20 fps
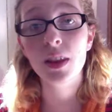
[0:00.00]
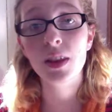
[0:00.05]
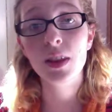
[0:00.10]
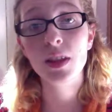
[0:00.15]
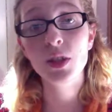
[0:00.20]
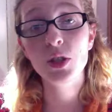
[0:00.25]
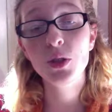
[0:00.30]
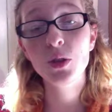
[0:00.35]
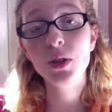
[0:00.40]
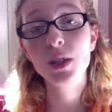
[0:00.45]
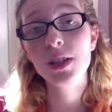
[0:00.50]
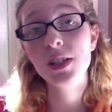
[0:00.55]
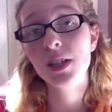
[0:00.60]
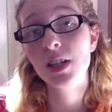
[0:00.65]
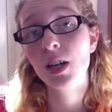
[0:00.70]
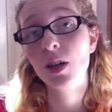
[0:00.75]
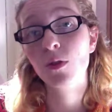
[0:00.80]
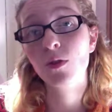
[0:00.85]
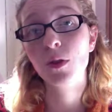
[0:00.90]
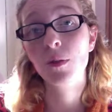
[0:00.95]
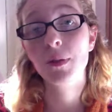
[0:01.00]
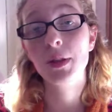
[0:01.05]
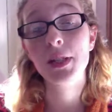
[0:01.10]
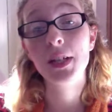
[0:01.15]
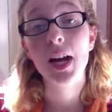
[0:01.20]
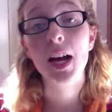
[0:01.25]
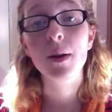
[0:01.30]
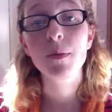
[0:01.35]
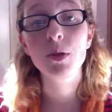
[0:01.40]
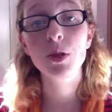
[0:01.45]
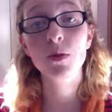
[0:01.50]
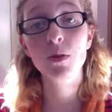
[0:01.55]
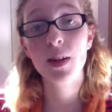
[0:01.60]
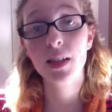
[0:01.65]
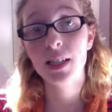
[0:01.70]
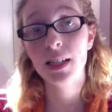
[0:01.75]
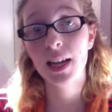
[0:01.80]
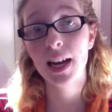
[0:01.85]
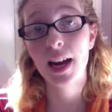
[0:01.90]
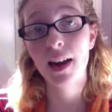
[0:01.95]
The doula is there from the time you're
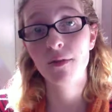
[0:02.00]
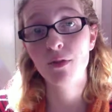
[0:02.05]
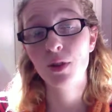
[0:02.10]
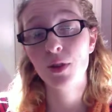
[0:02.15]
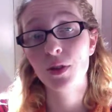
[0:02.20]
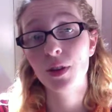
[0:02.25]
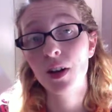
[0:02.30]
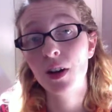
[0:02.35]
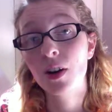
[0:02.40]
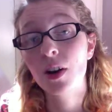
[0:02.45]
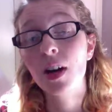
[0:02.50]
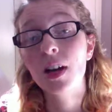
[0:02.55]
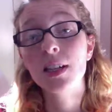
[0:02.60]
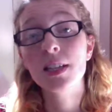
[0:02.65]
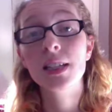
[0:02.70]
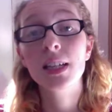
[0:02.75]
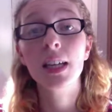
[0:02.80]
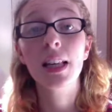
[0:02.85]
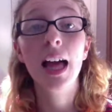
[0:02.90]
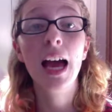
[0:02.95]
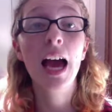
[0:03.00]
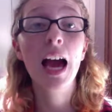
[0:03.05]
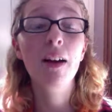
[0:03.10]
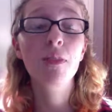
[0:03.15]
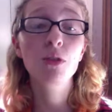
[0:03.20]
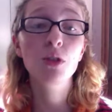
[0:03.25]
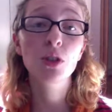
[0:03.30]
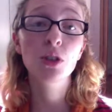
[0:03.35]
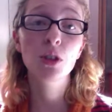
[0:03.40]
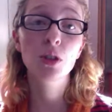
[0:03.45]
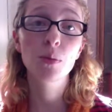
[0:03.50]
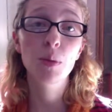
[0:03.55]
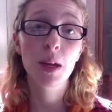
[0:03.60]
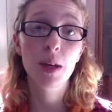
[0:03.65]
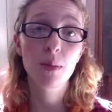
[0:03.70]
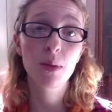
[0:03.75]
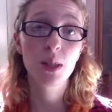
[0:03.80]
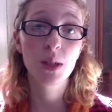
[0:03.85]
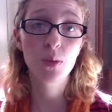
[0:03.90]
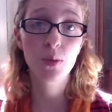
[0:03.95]
ready to have her there until after your
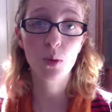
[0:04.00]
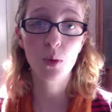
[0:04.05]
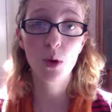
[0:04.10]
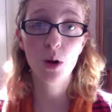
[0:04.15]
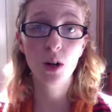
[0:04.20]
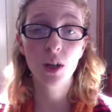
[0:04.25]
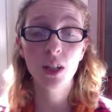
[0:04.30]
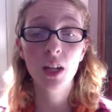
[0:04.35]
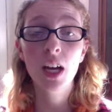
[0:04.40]
baby's born,